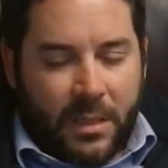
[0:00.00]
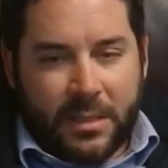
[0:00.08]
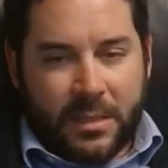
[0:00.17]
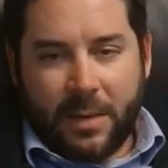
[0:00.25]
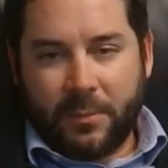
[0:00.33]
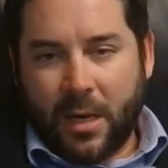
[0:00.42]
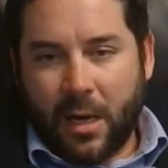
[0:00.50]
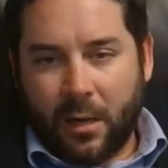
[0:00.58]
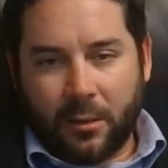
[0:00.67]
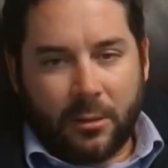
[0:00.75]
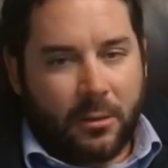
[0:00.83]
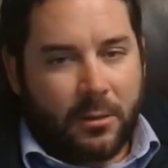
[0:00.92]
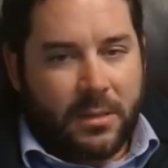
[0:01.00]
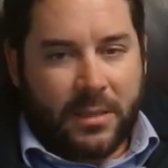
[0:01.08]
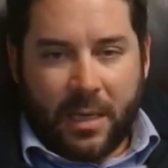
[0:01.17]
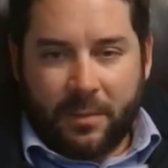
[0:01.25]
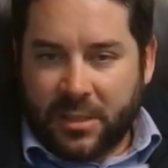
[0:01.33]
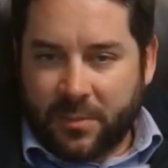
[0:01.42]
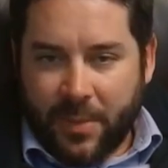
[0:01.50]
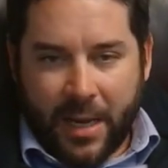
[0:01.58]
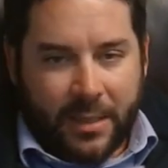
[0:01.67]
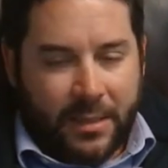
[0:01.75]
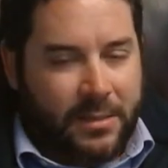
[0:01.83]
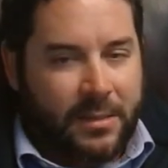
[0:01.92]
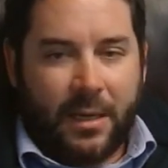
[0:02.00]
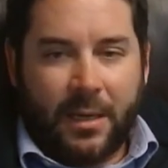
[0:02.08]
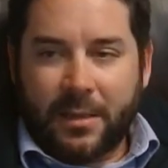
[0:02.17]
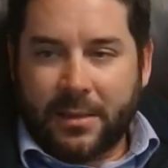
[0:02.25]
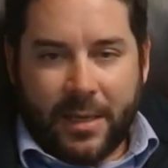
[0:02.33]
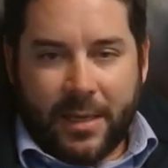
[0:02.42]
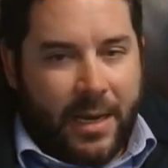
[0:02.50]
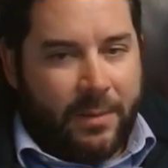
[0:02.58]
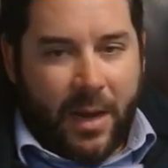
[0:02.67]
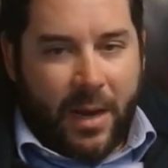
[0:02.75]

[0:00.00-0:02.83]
Same color, same specs, same